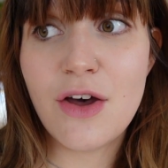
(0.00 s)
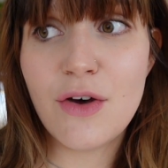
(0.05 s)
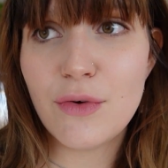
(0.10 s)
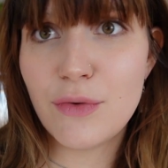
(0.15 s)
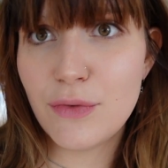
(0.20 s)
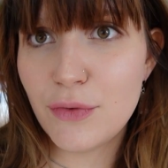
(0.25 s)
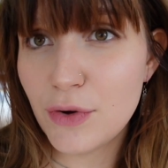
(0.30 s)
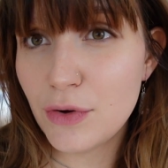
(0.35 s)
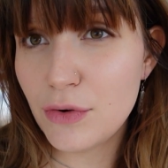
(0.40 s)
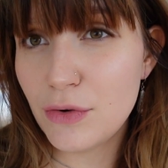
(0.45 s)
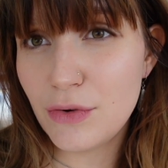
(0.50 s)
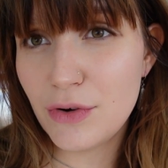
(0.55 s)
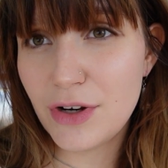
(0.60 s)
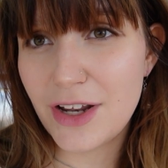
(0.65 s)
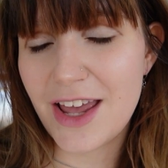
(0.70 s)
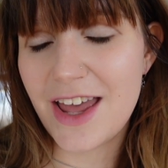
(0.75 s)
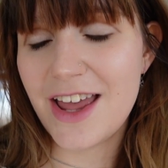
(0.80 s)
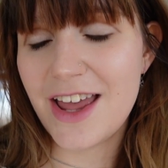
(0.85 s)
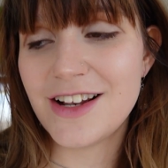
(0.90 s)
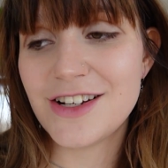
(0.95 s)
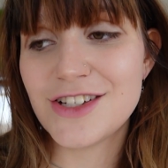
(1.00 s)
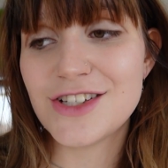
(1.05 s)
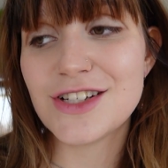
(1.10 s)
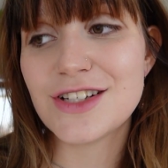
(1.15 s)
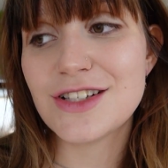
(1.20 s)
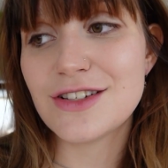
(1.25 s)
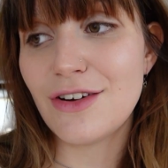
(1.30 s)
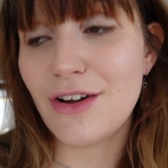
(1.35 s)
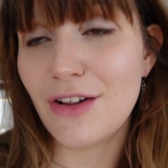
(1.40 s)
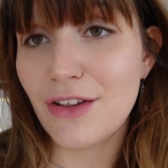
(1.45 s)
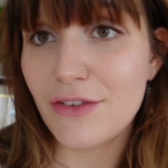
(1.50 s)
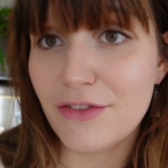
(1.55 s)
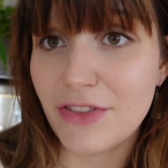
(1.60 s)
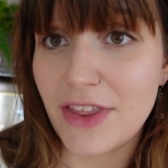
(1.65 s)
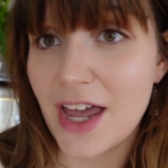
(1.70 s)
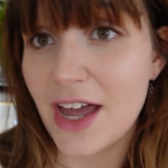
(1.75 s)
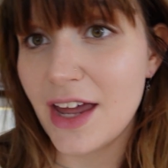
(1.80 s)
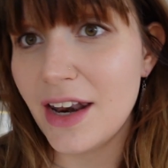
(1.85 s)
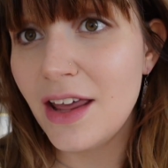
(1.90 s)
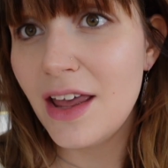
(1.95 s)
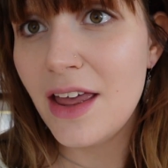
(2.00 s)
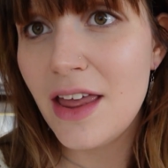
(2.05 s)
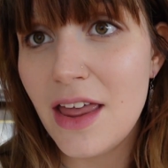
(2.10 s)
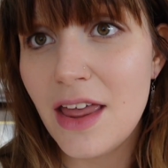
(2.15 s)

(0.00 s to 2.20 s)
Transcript: food and just all of that.